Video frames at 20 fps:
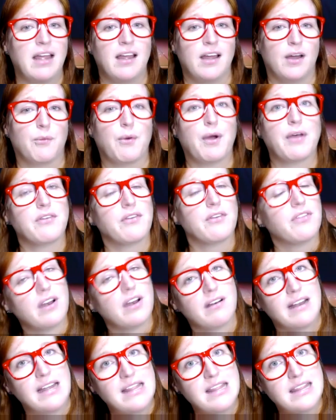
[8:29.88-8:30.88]
whether
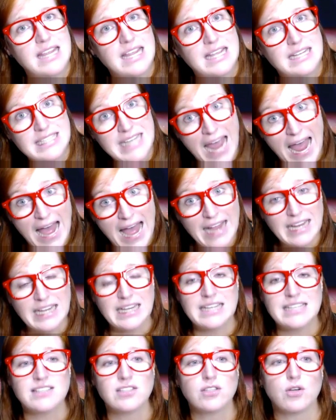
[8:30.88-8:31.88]
they're at the
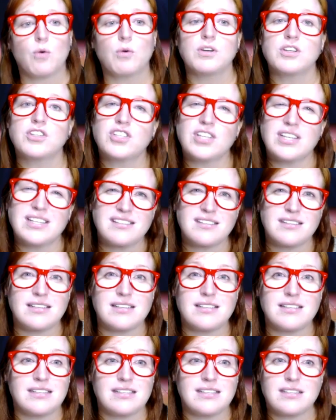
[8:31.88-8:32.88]
antagonist or just
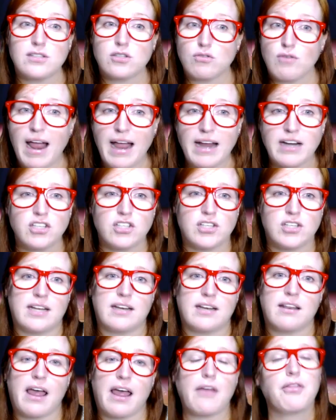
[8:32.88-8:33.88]
a
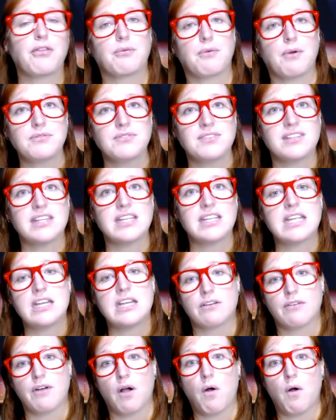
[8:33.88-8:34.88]
distraction that throws the
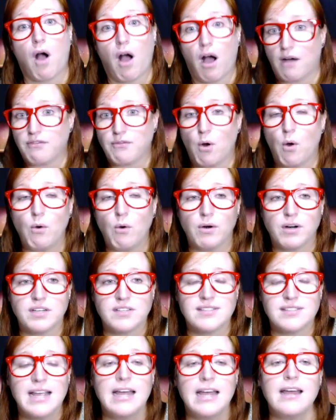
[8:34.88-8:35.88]
hero off
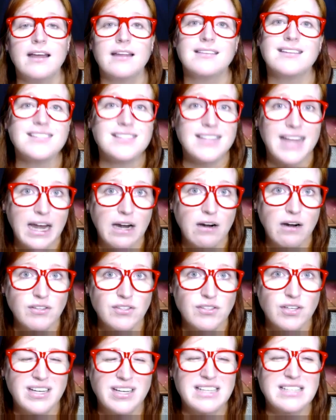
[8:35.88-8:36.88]
course. This
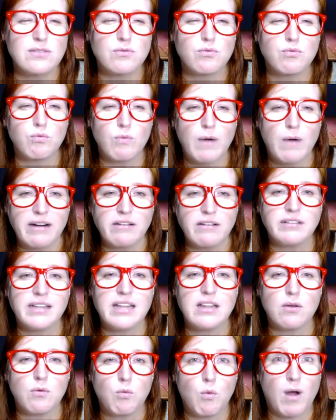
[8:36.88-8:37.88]
character is rarely
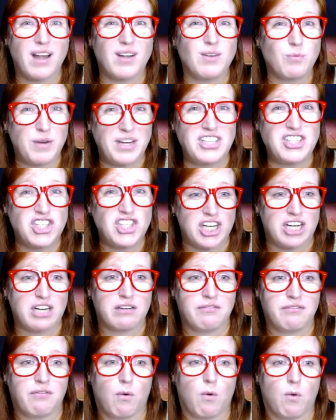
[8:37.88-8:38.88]
the one we cheer
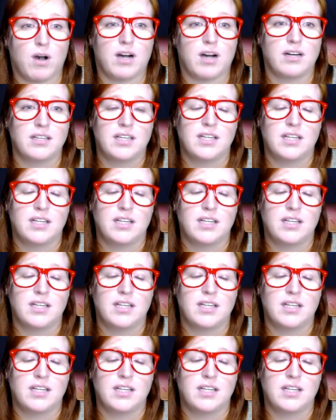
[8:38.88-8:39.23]
for.